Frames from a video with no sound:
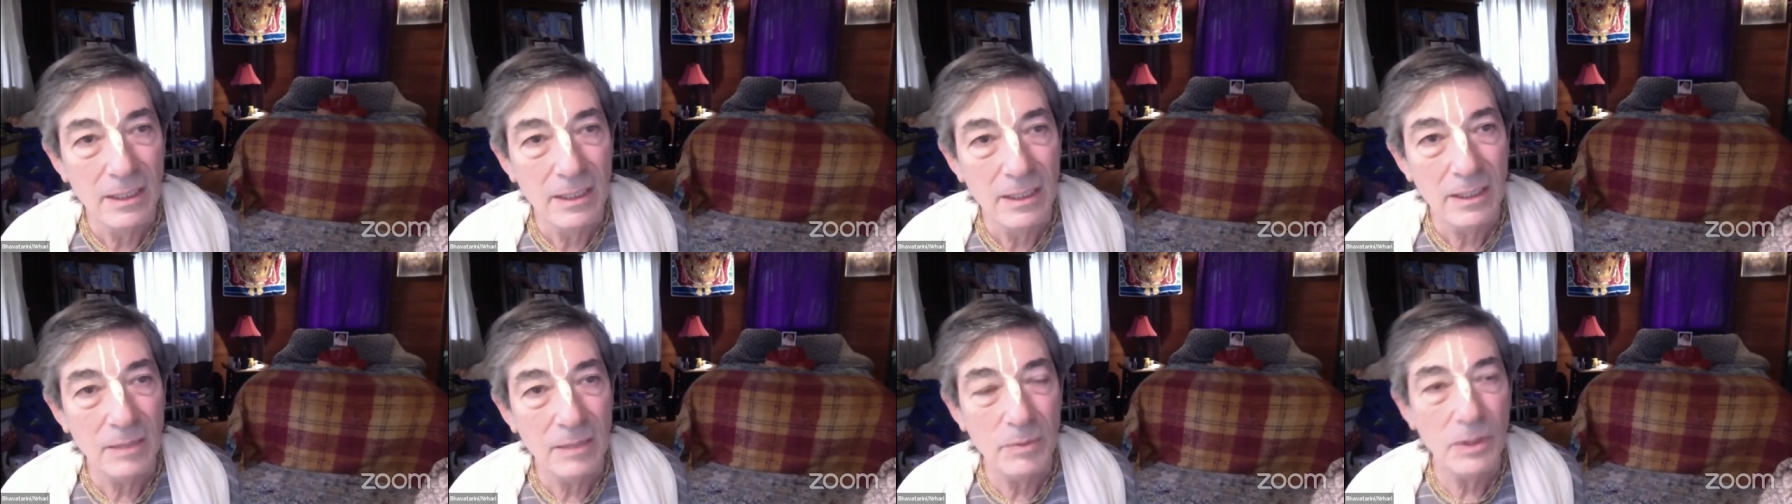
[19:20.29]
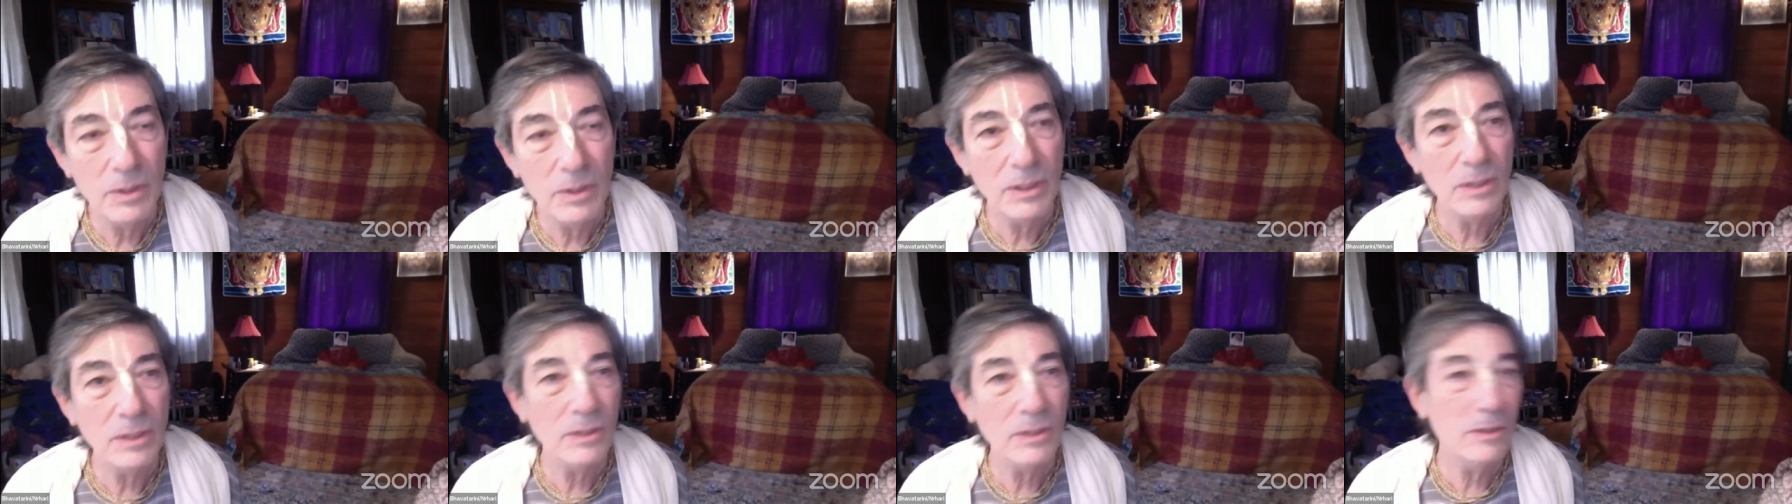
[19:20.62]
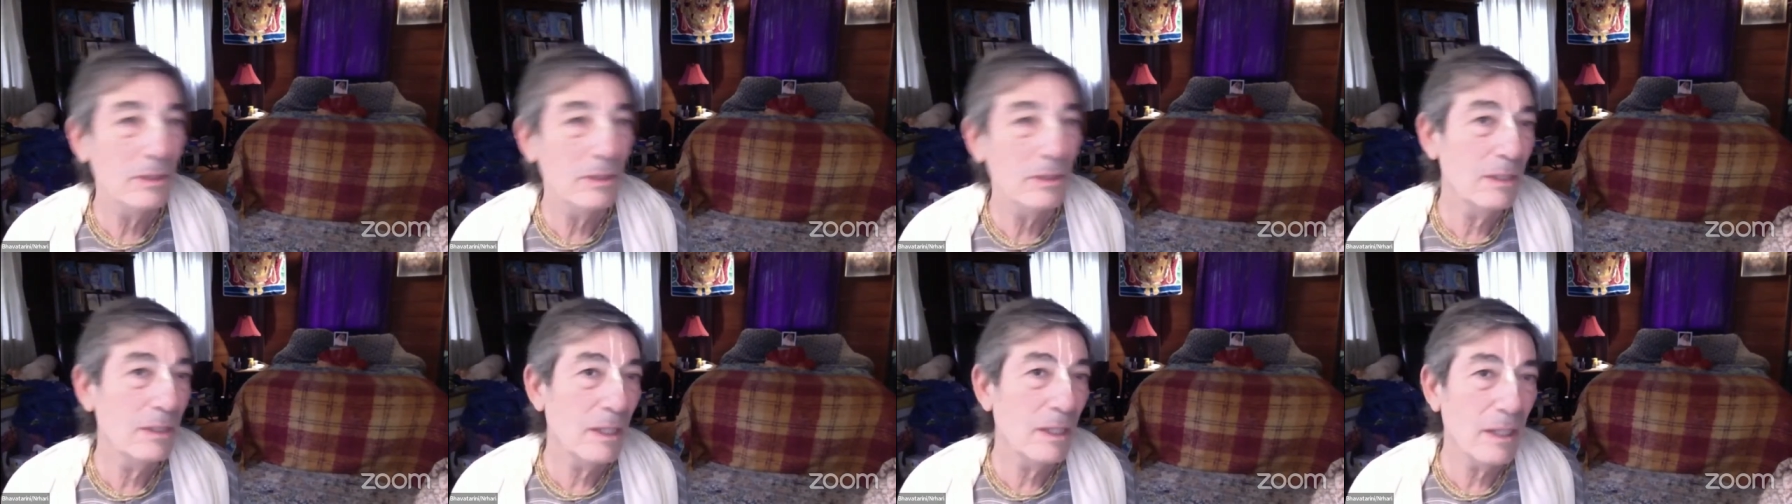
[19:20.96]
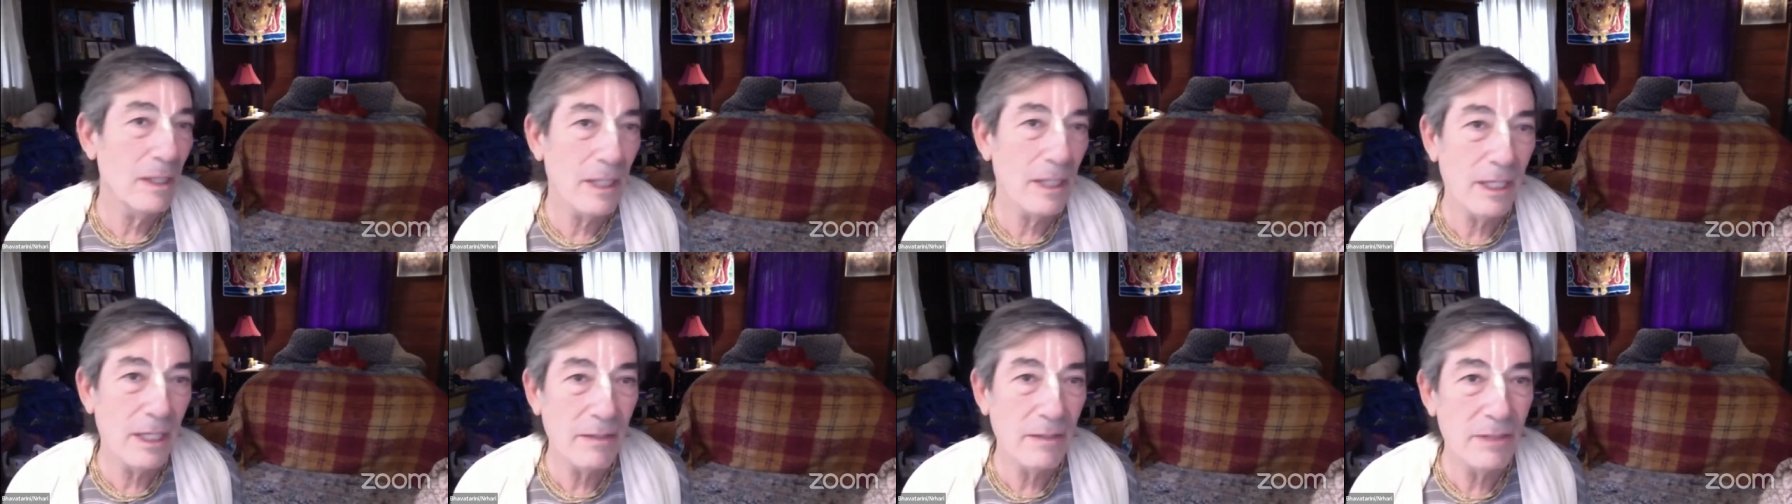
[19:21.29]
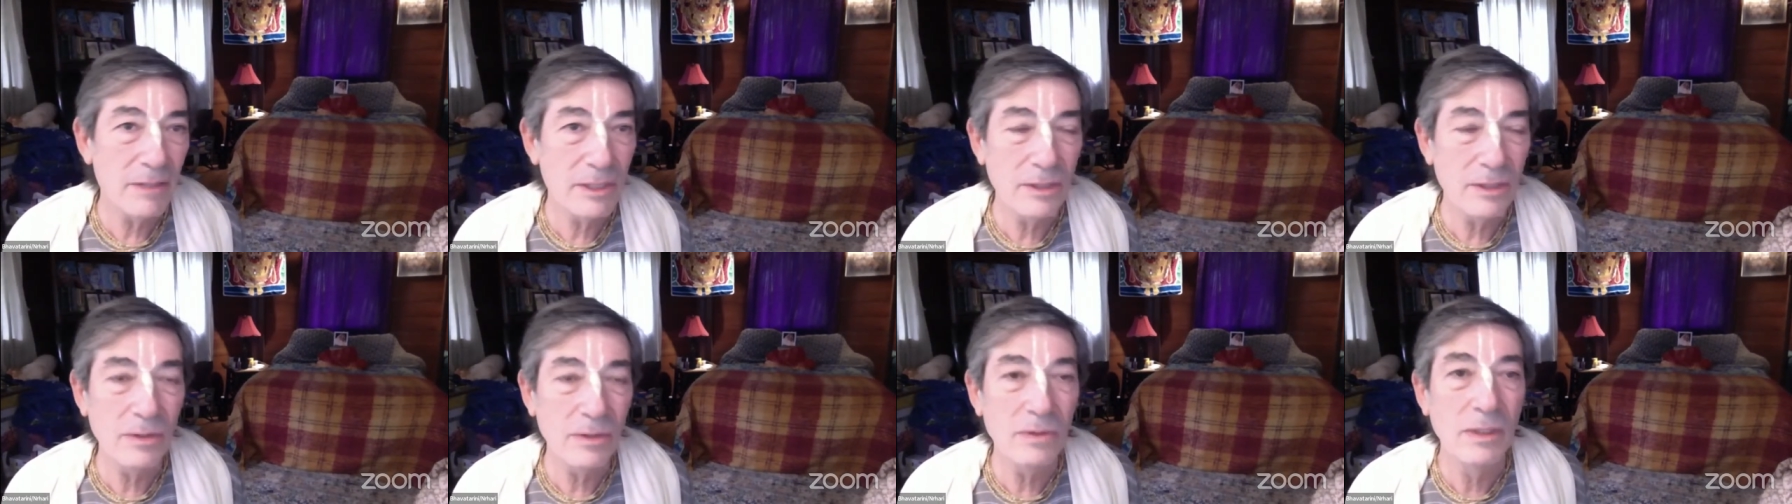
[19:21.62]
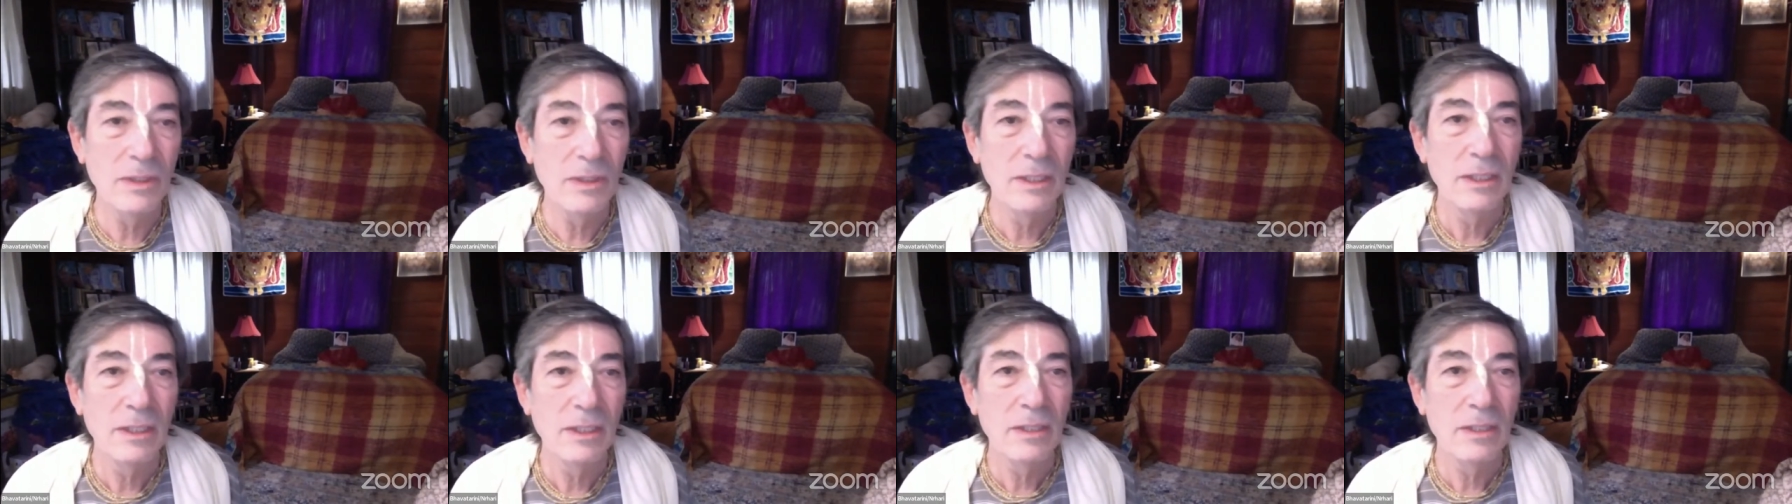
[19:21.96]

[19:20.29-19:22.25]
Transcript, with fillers: a miracle in our lives too.